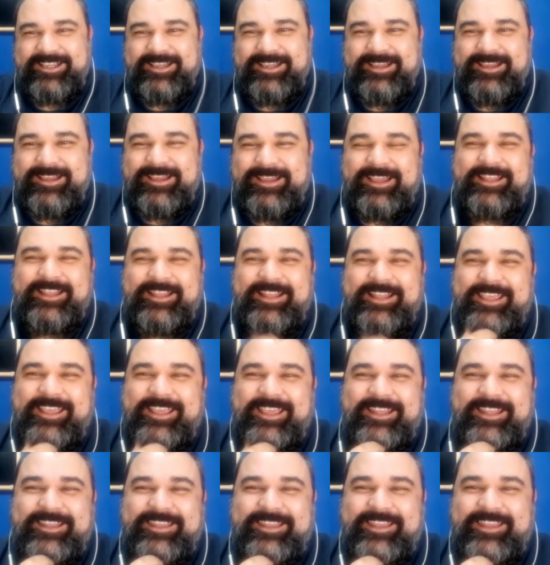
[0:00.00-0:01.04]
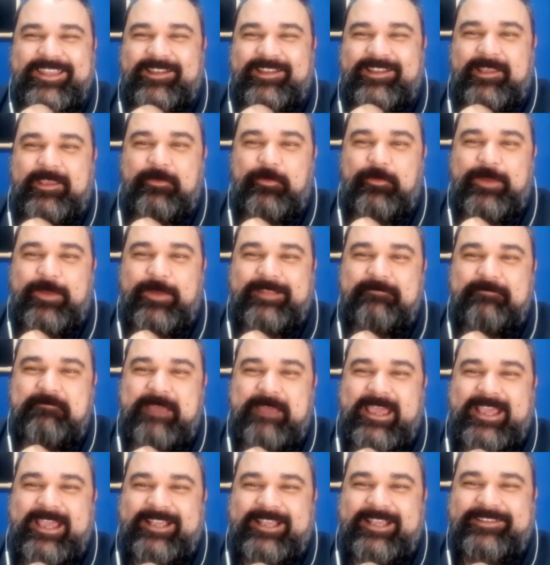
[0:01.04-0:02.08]
and then he went
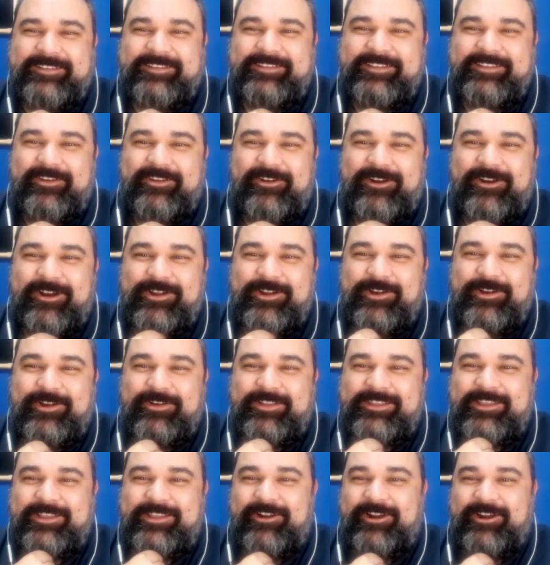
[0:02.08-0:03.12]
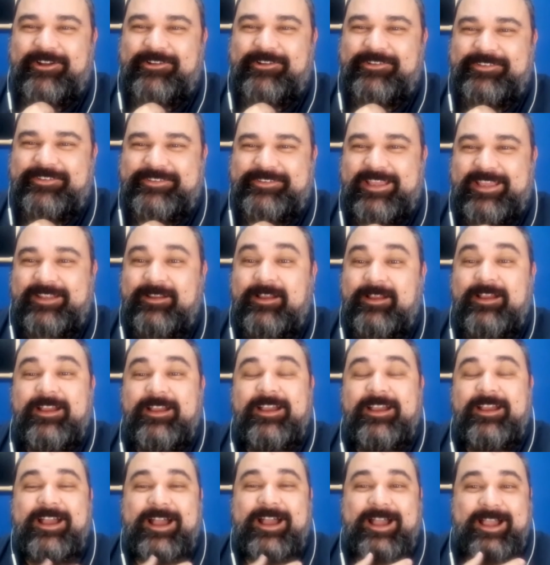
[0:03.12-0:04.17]
back to the oracle, and the oracle said,
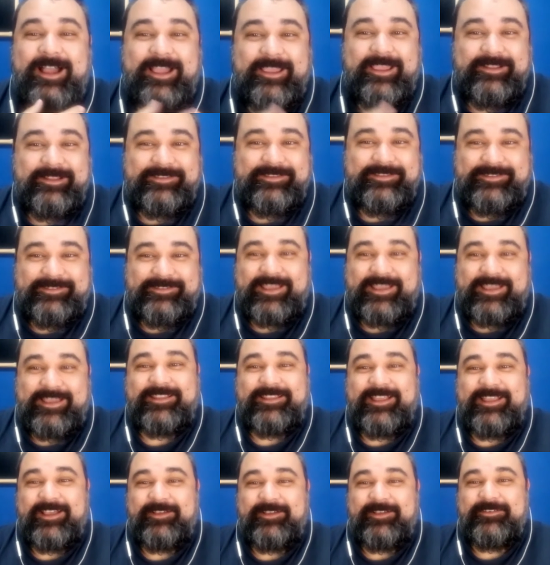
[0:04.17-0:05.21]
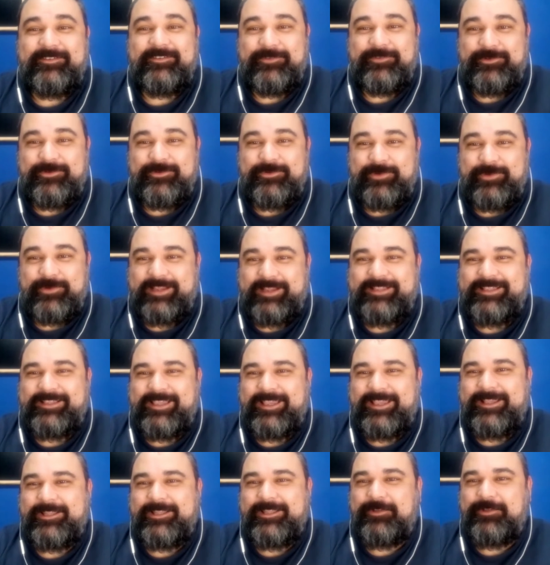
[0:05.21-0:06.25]
I said that great
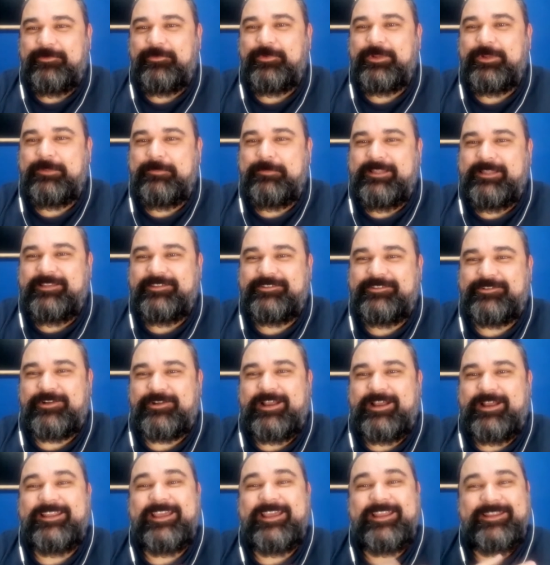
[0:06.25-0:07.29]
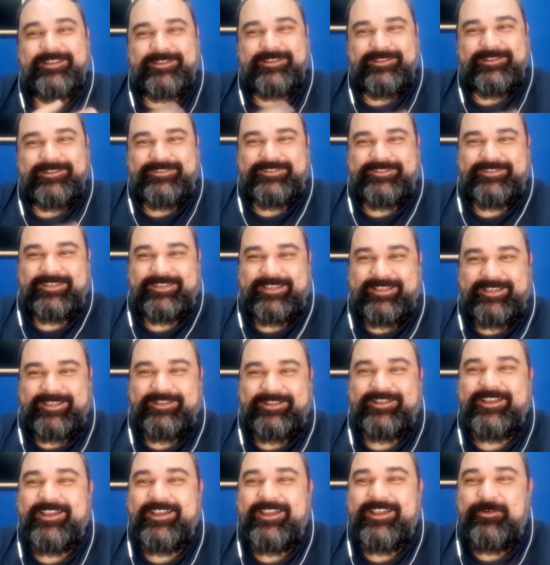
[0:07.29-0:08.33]
kingdom would be destroyed. I didn't say
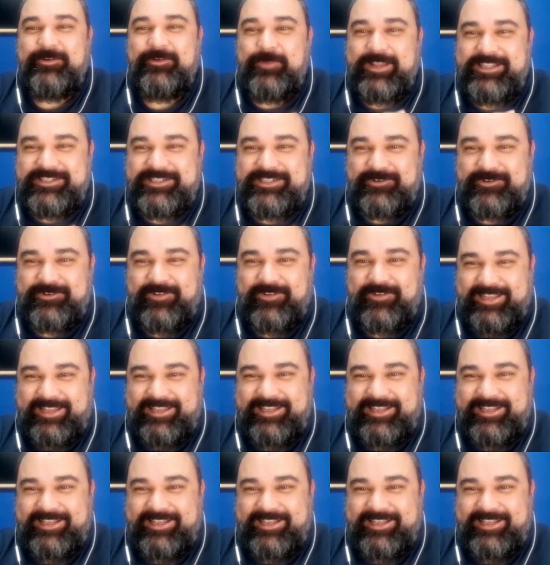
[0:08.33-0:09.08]
which one.